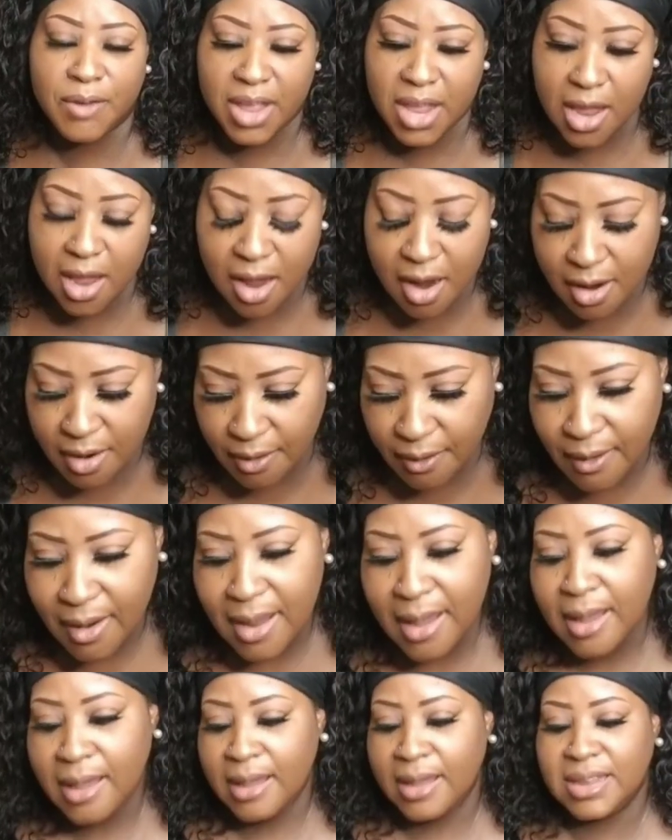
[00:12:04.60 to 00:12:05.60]
here
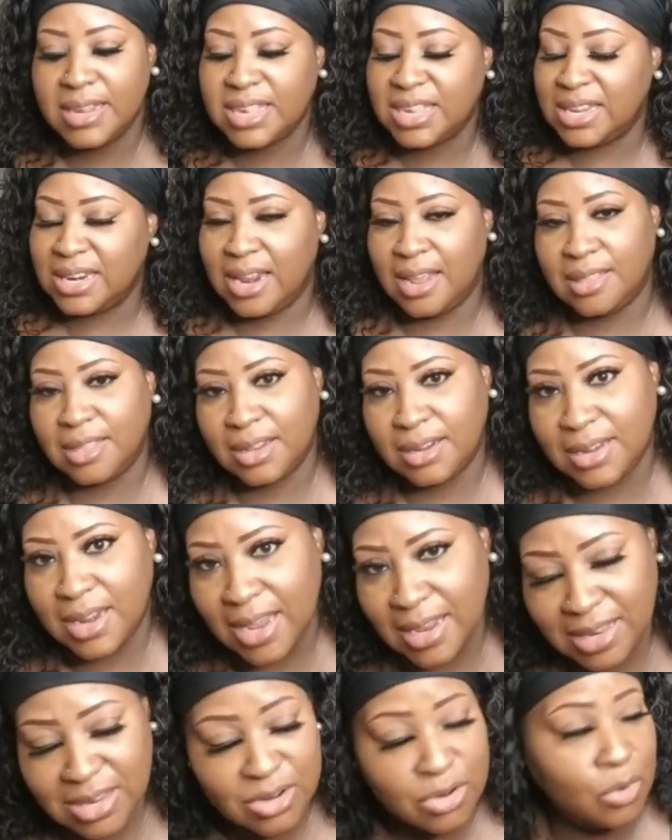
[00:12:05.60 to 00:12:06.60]
and sit at the
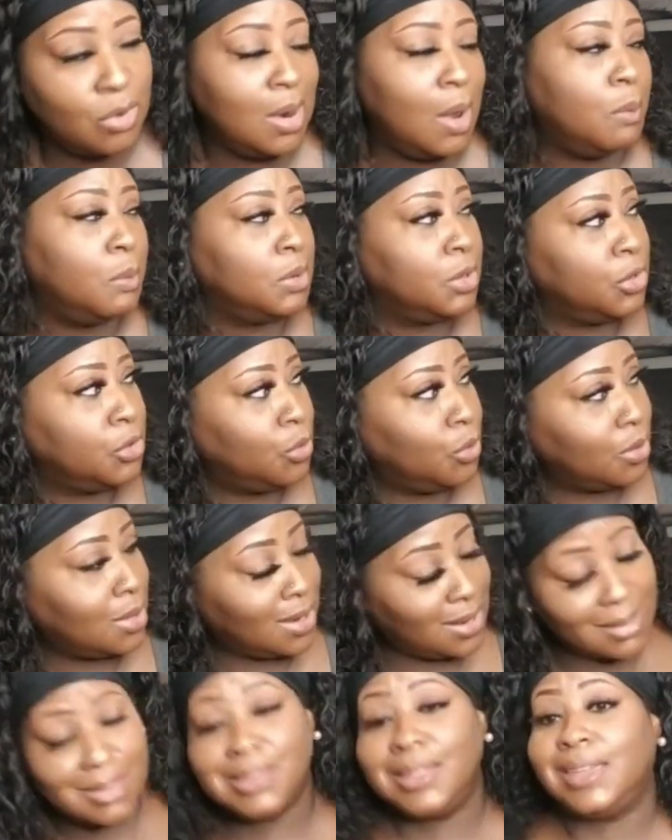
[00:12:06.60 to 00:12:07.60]
desk and do it. I want to do it
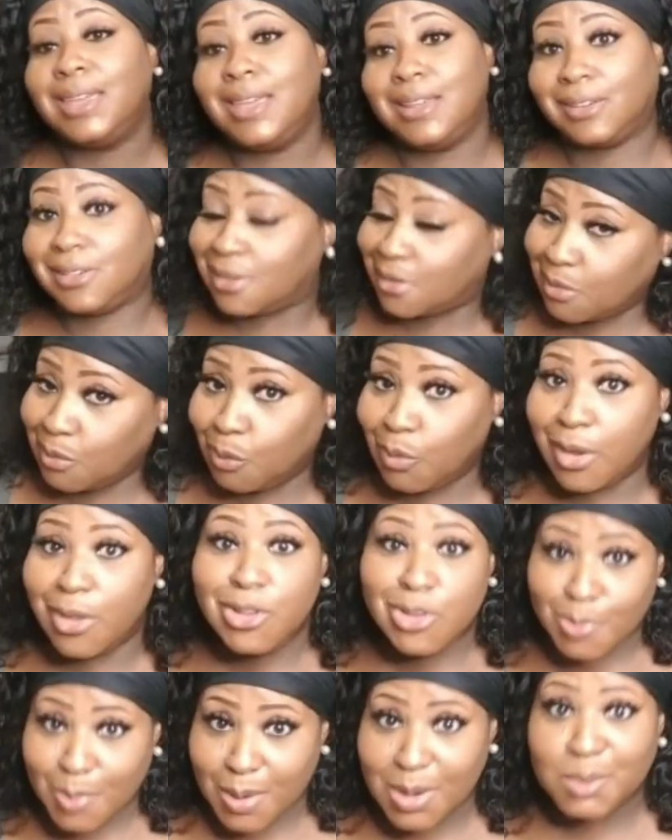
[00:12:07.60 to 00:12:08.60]
in the kitchen where you're
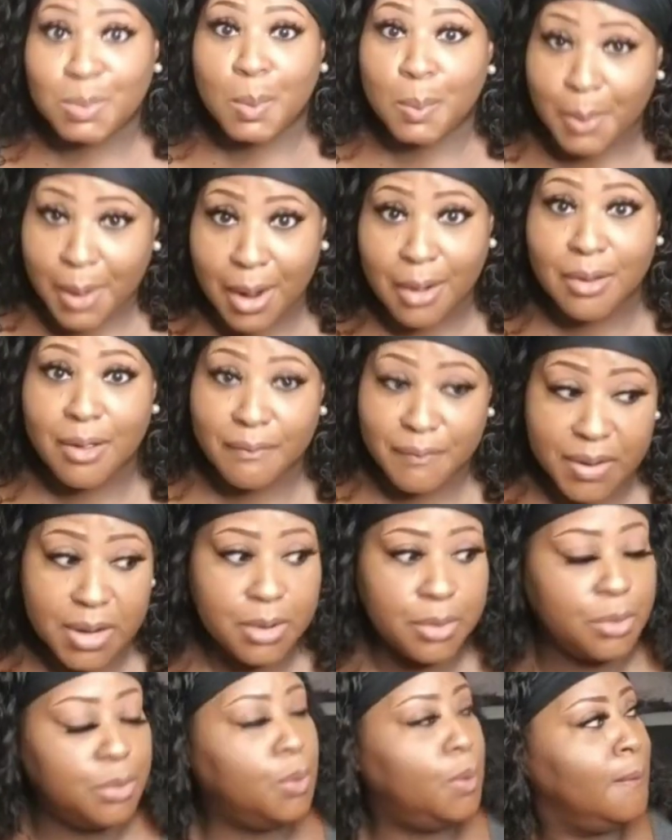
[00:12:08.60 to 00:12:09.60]
supposed to prepare your
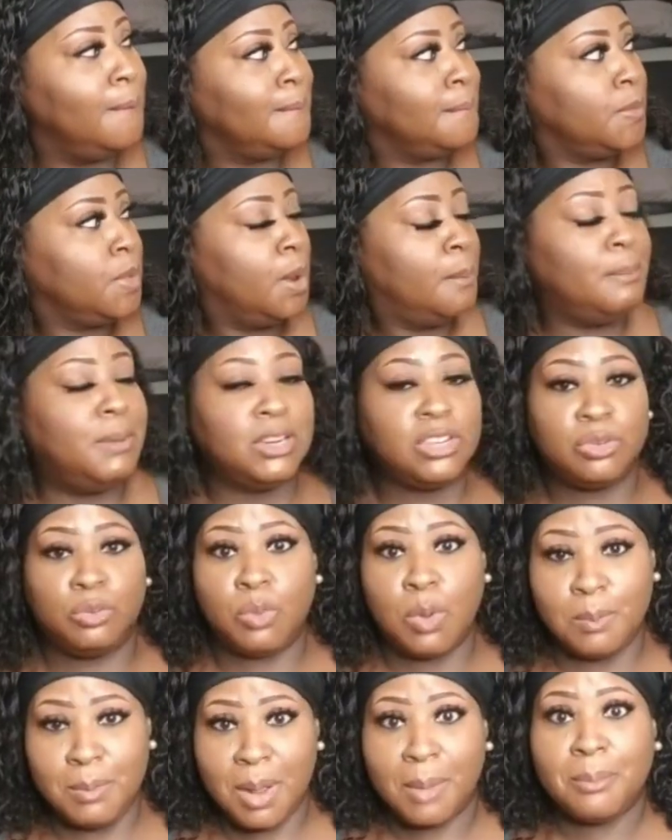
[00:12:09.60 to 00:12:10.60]
food. But
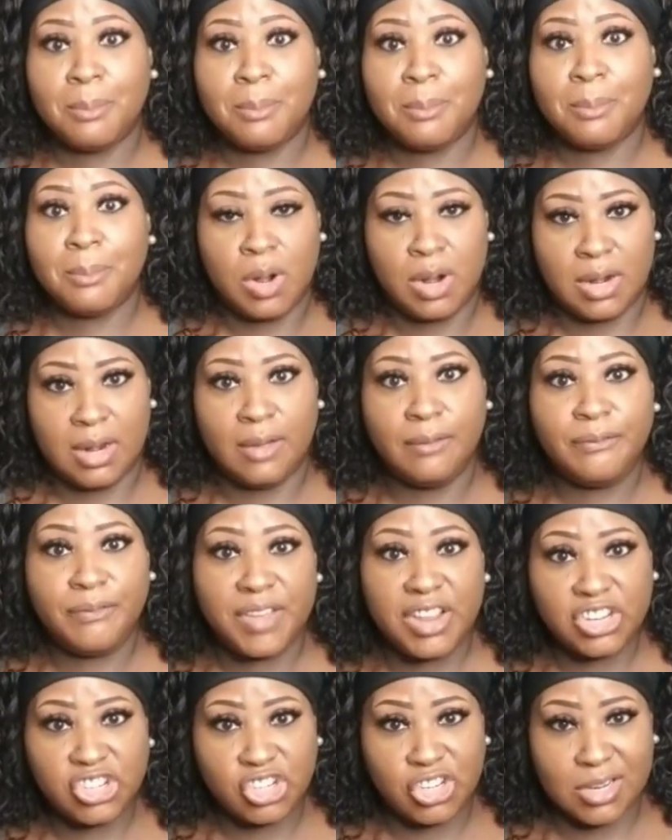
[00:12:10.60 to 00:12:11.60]
remember, we're in
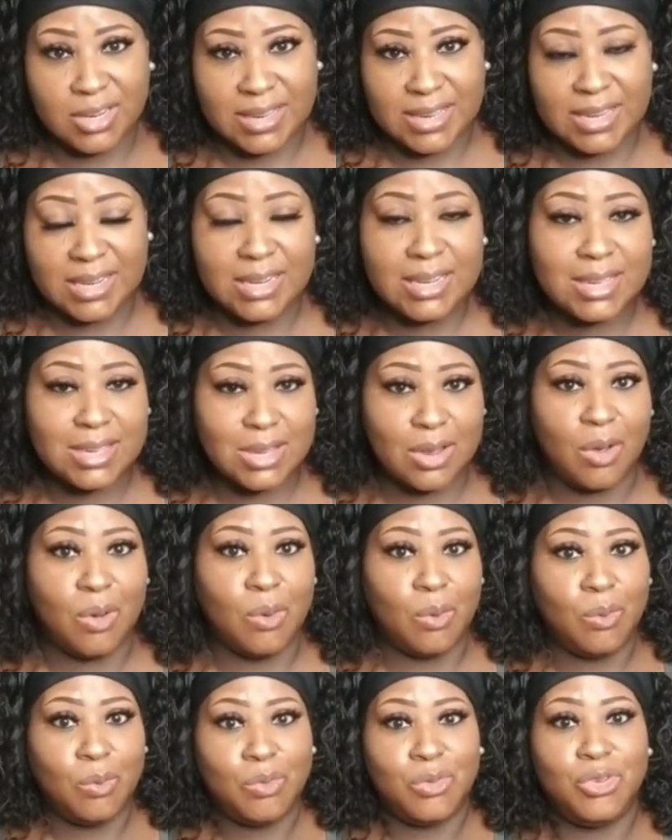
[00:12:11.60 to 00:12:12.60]
efficiency,
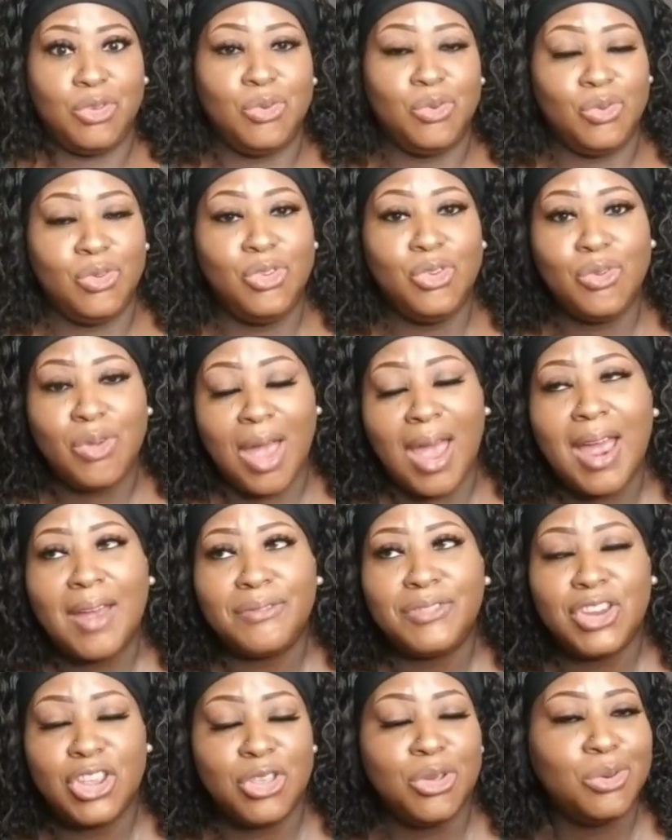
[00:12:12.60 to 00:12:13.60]
so you have
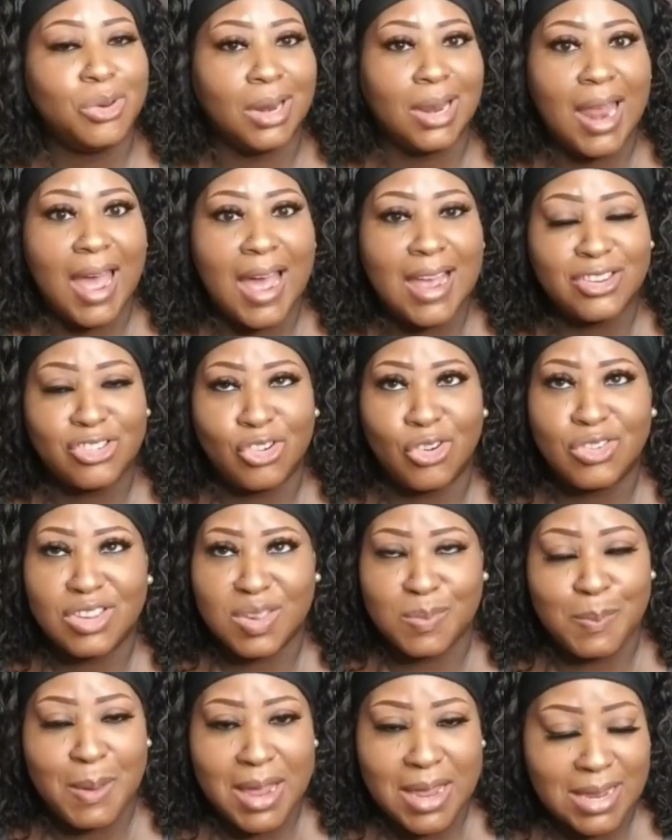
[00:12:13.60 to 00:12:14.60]
to utilize your
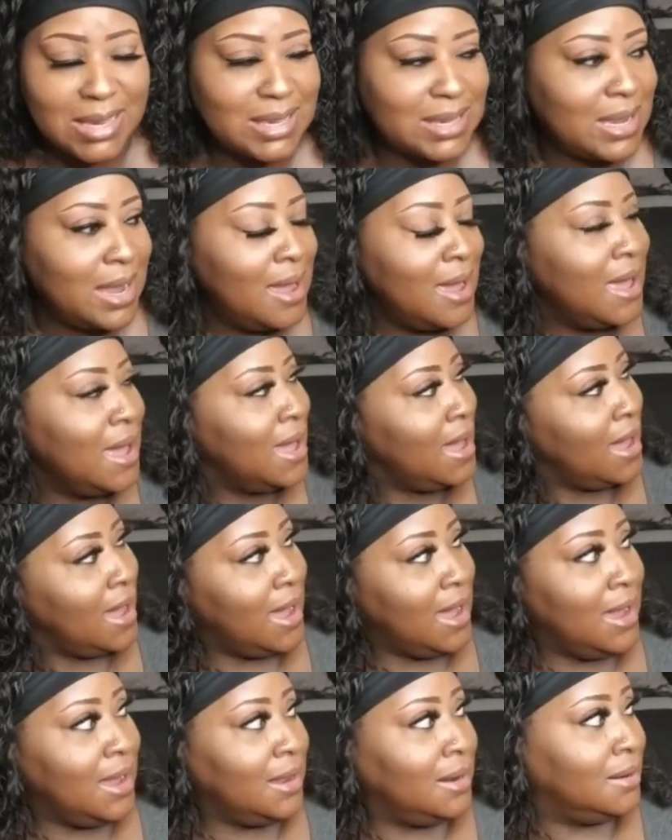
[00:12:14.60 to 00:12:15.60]
space,
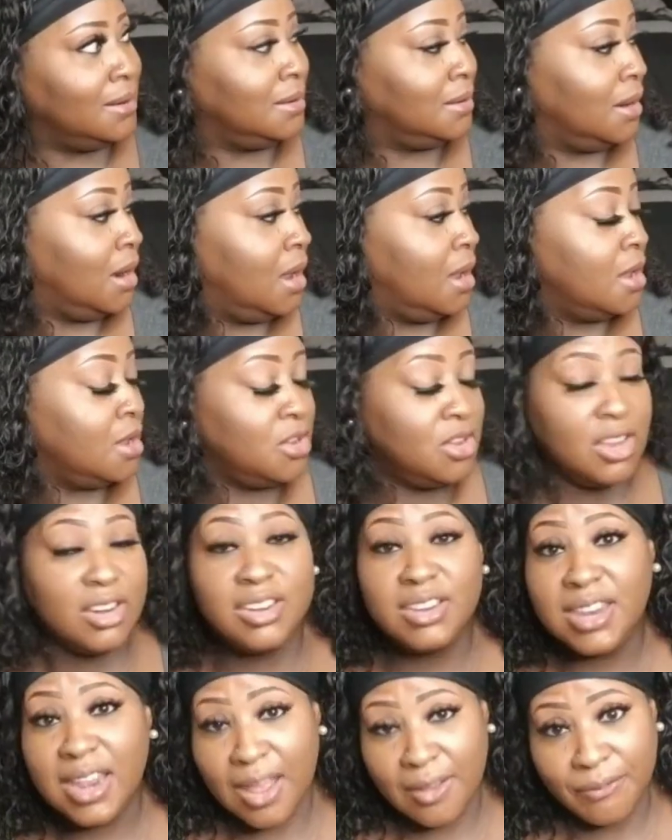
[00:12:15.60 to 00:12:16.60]
and you
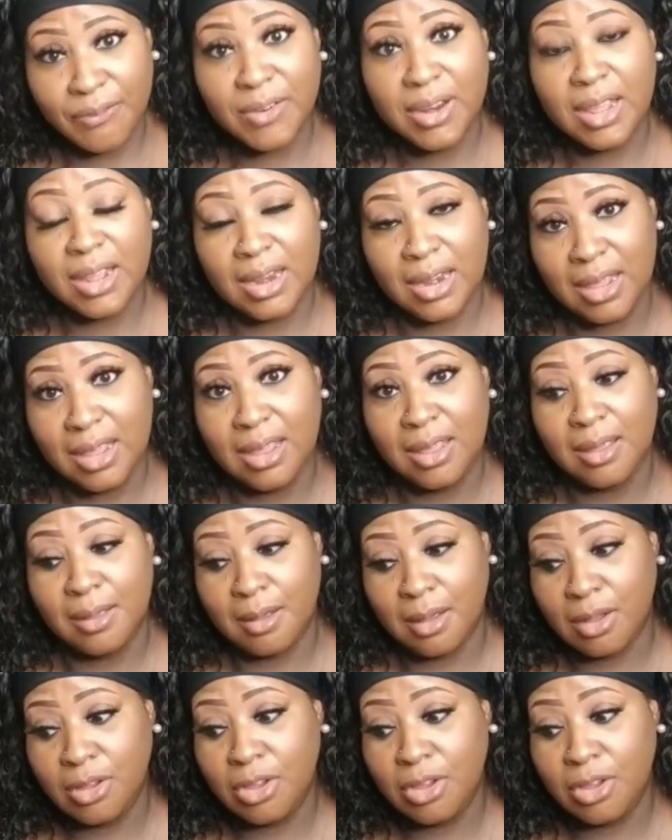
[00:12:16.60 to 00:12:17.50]
definitely,